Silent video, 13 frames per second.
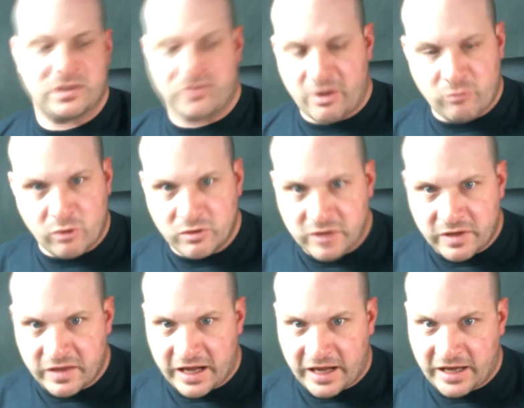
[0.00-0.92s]
If I roll
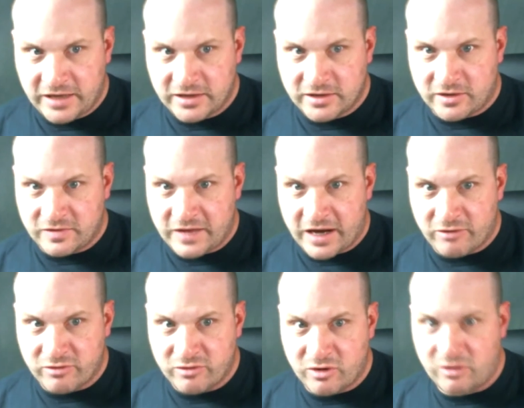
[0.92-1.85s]
another 8 on that
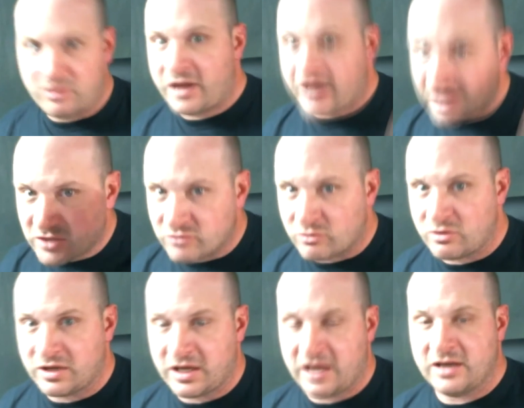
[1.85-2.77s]
re-roll, I get to roll
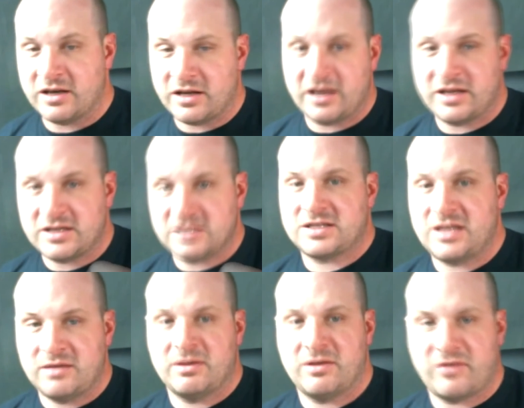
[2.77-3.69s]
again, and I just
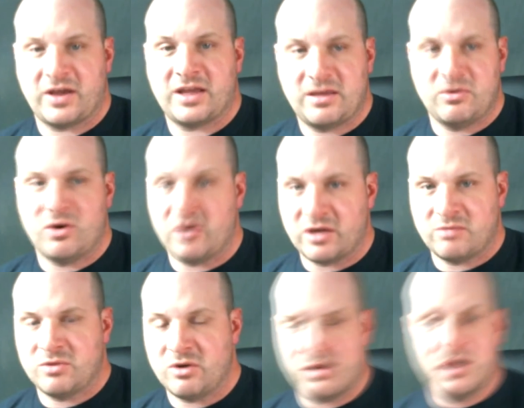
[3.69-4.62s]
keep. If I keep going, I keep
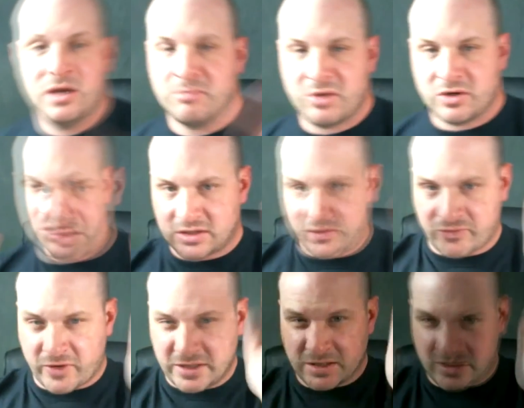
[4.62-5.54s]
going because it's a
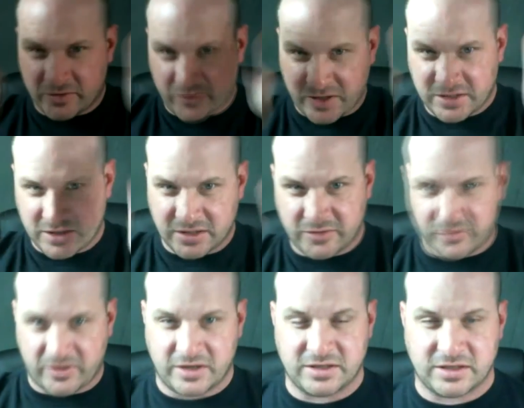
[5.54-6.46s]
frenzy. It's a frenzy. It's a
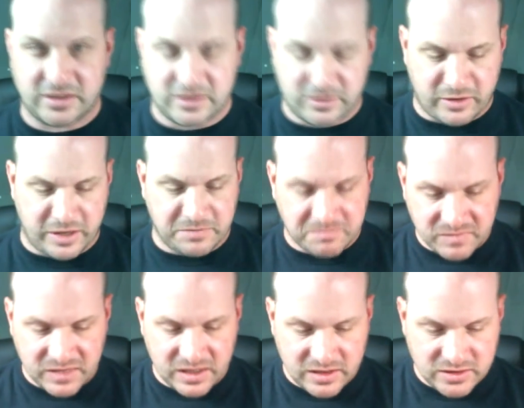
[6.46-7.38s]
frenzy. All right.
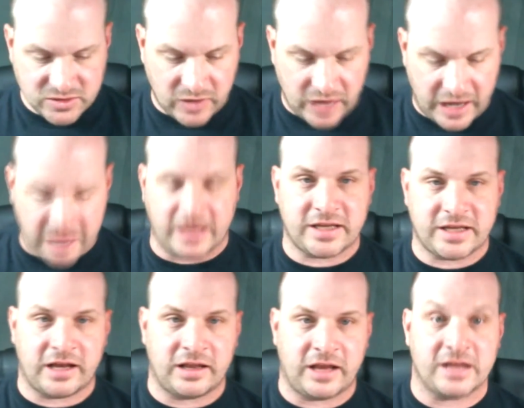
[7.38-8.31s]
So I like
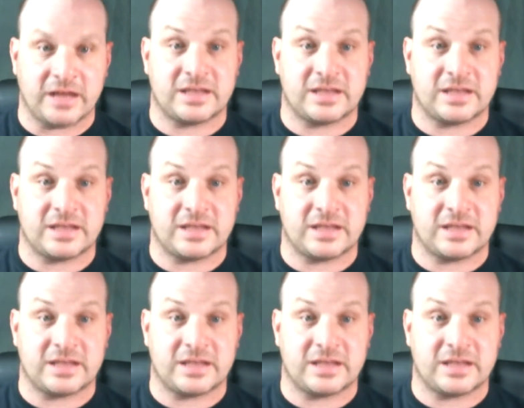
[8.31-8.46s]
that a lot.